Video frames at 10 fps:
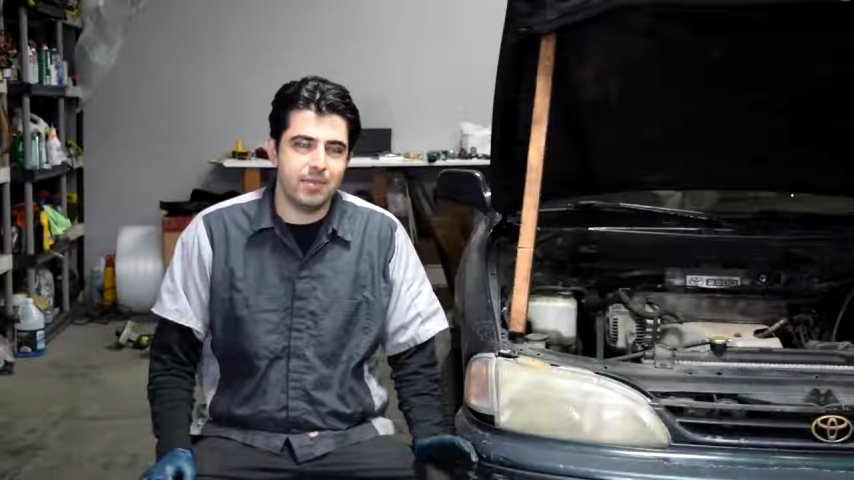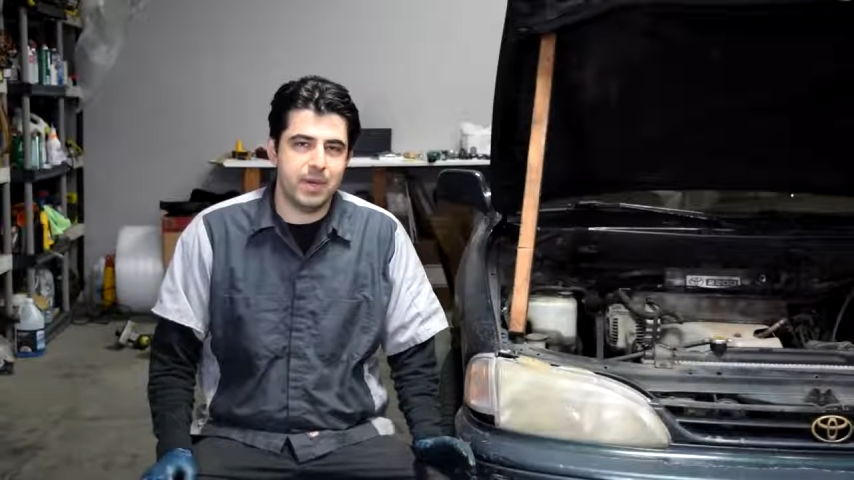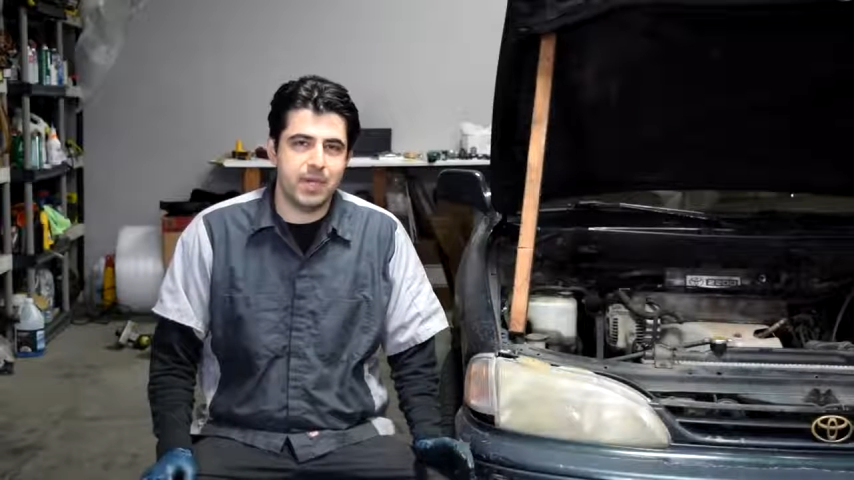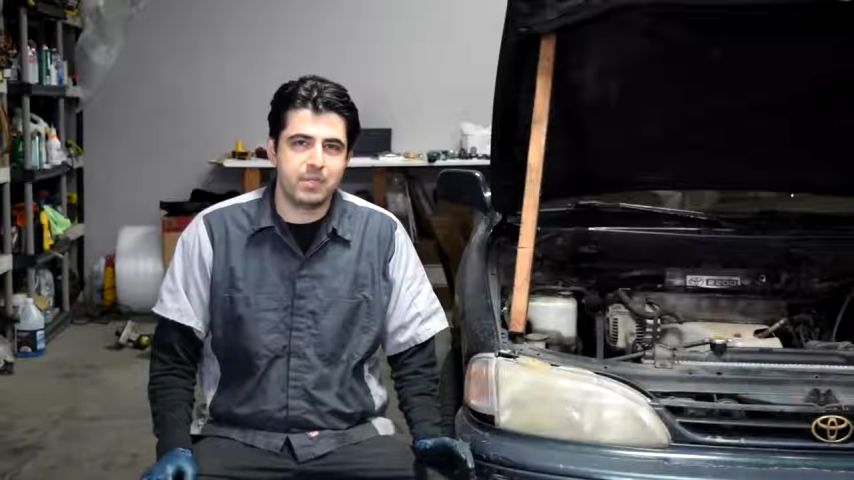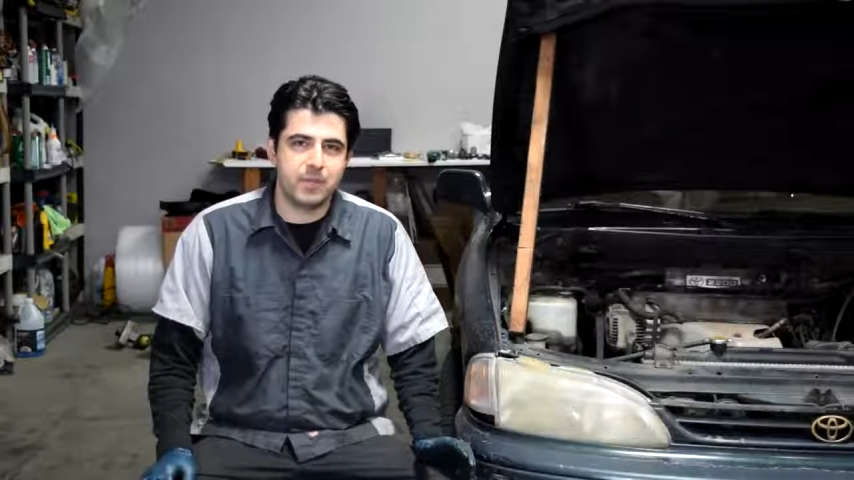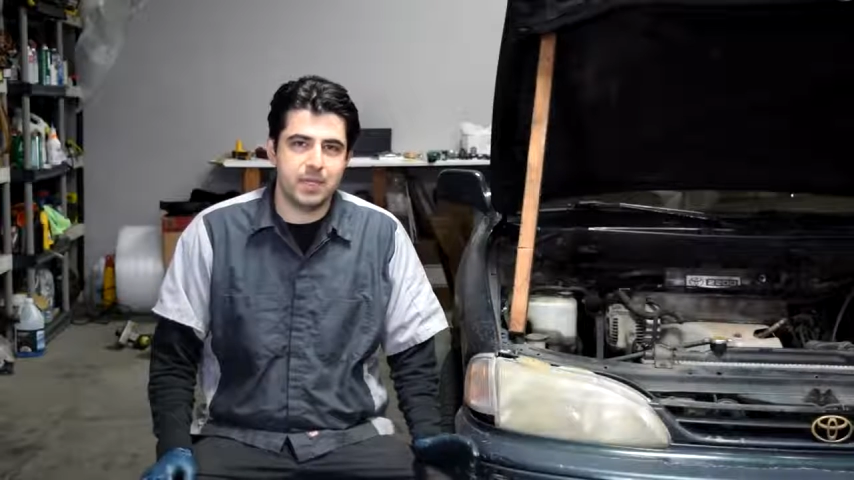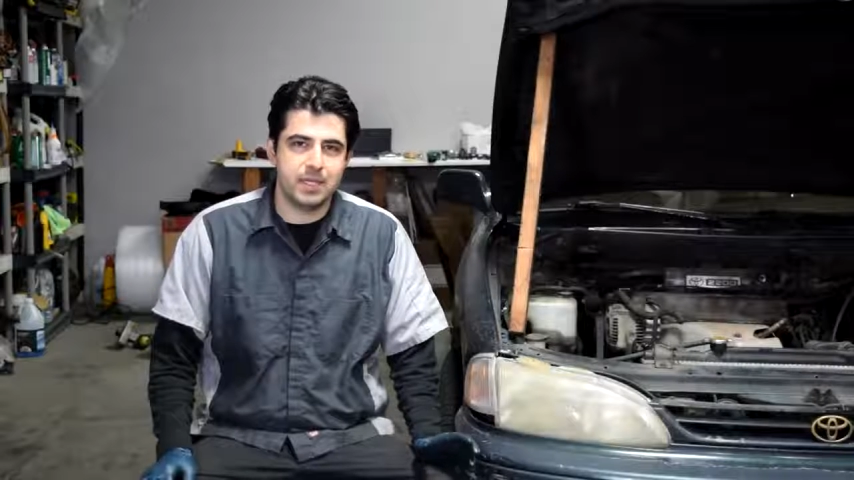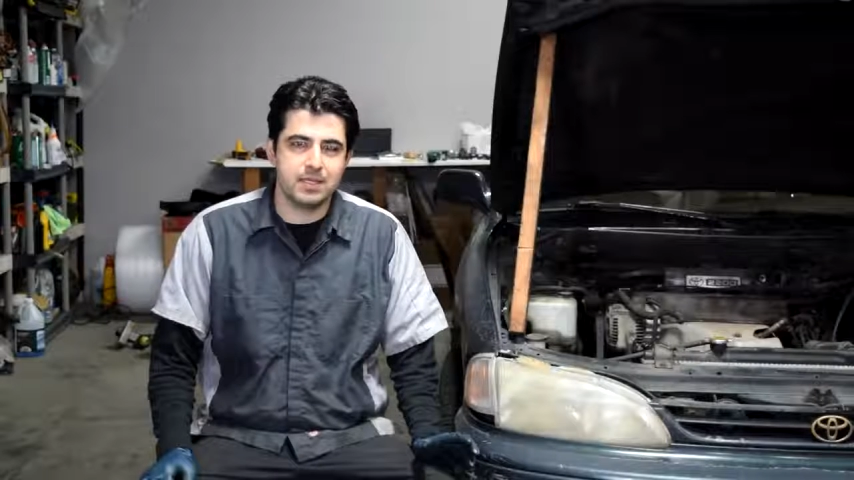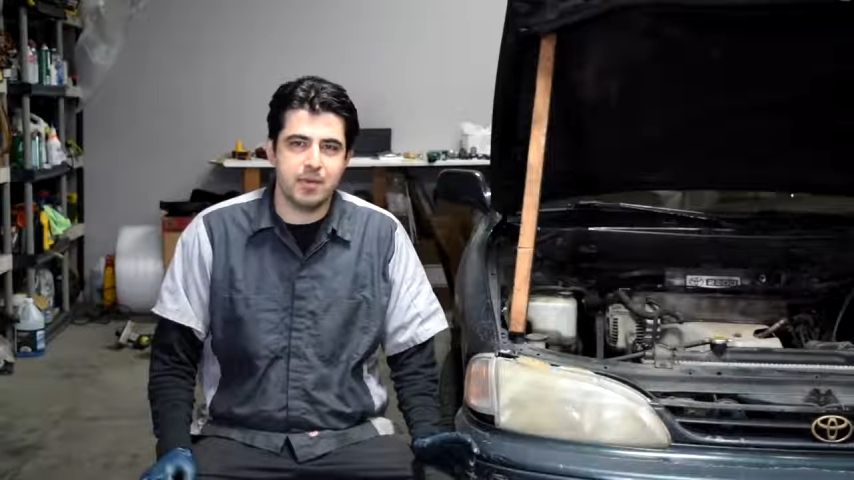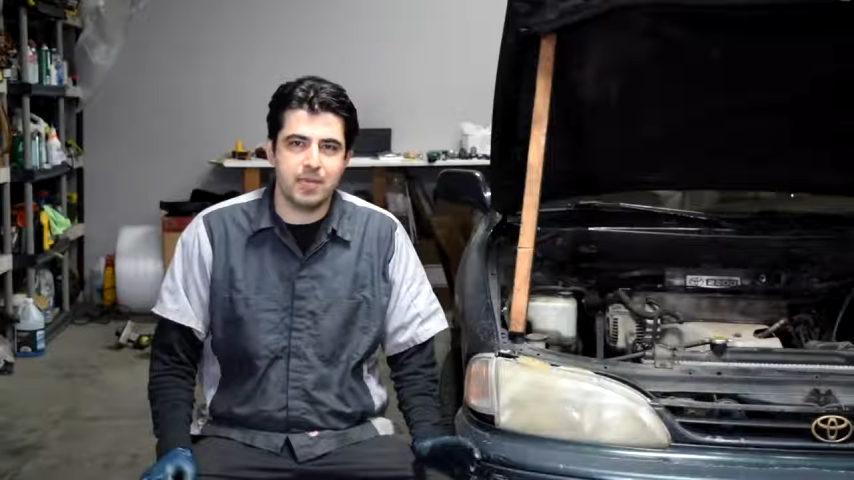in my
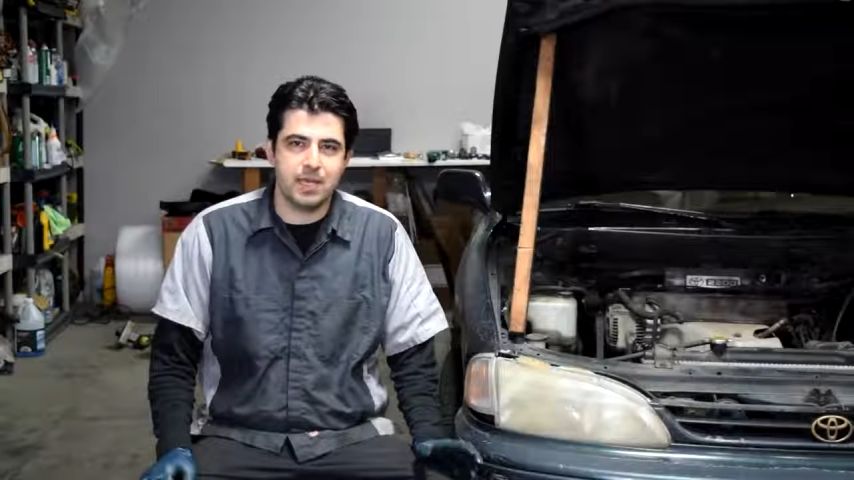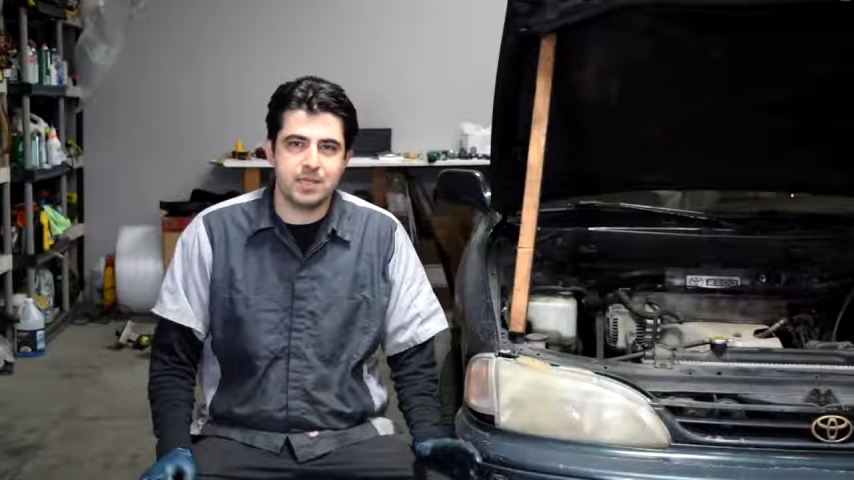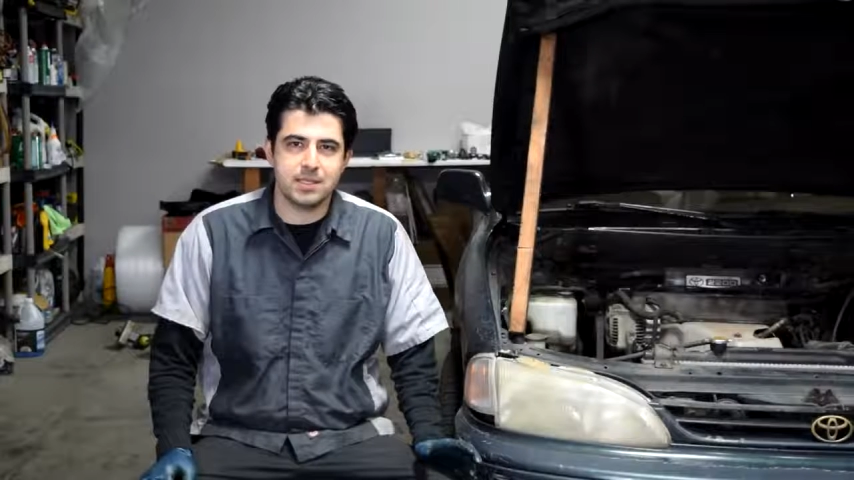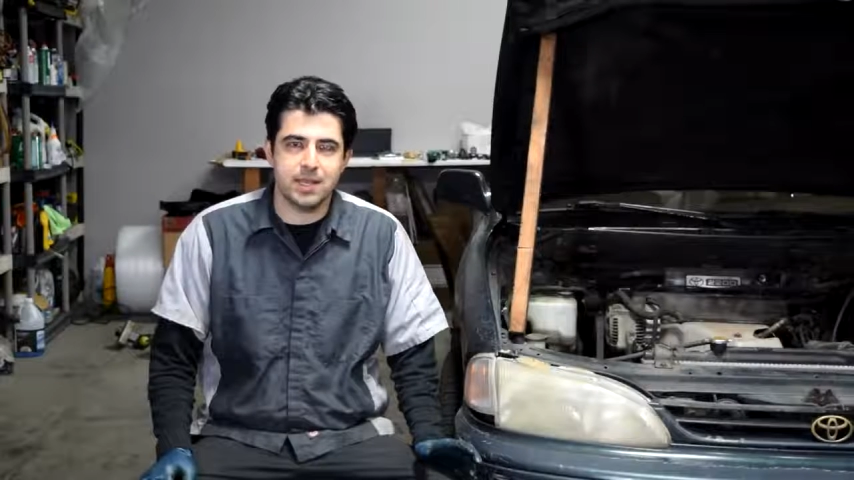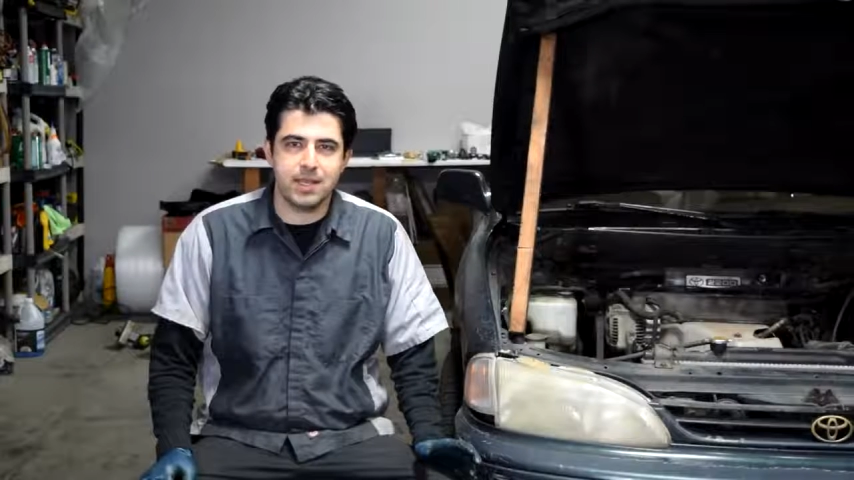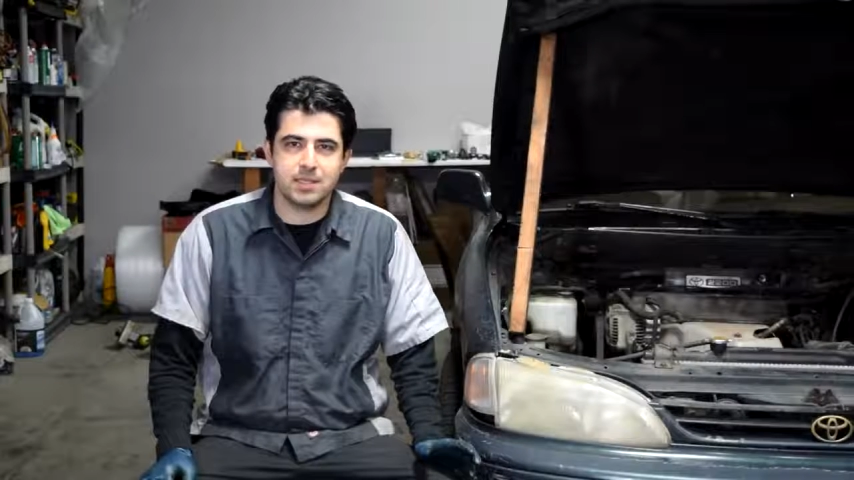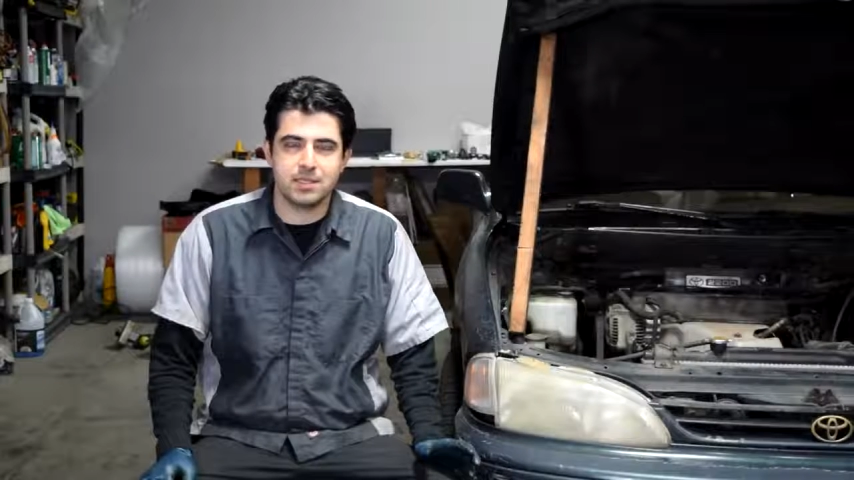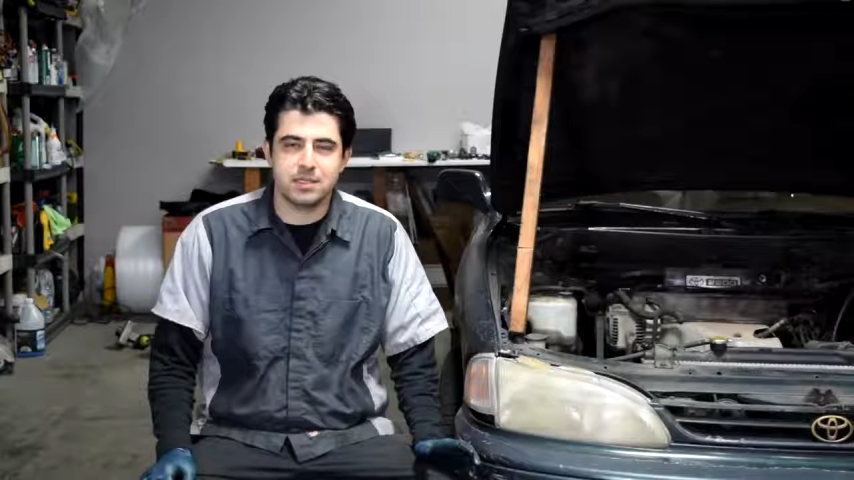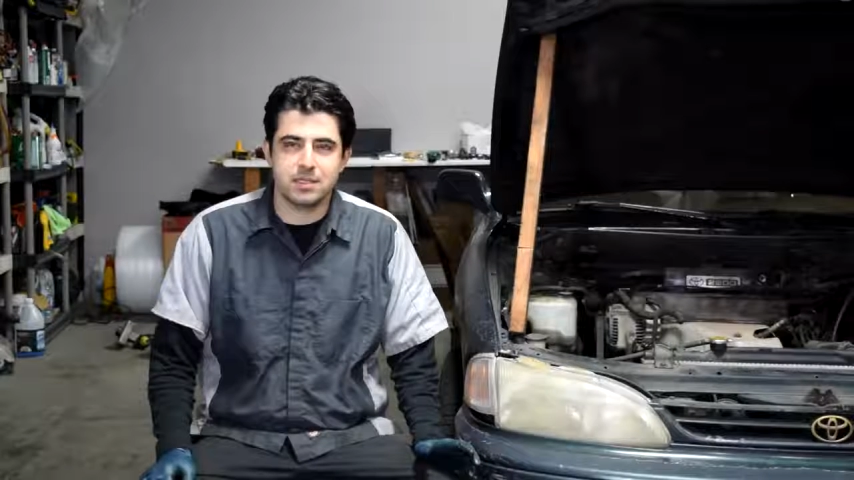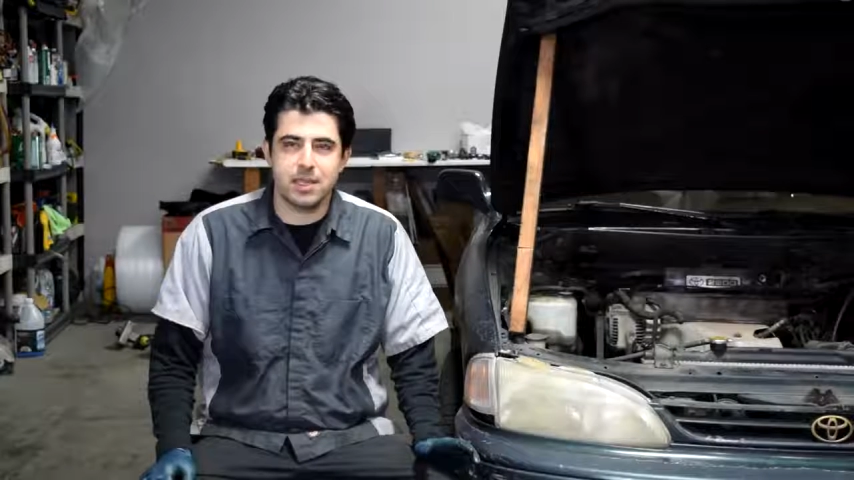experience ABS lights